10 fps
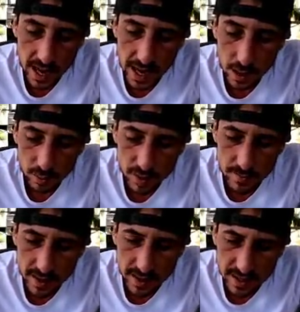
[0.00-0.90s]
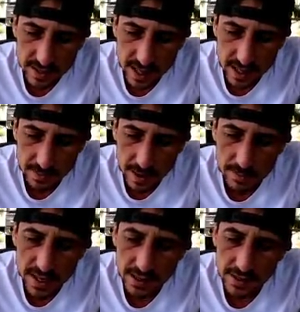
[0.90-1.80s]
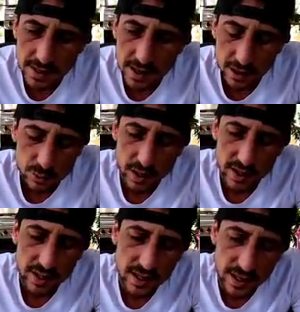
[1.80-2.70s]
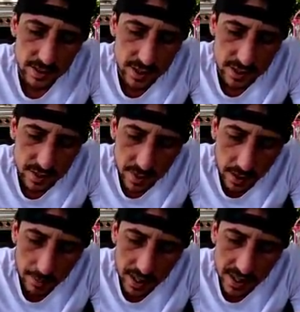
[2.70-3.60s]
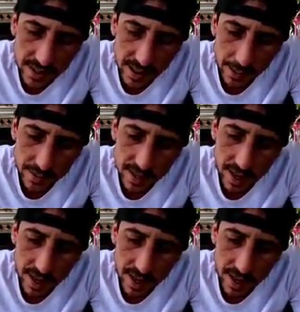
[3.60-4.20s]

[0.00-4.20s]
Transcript: And ultimately, it's not about beating the odds. What it is, it's about beating that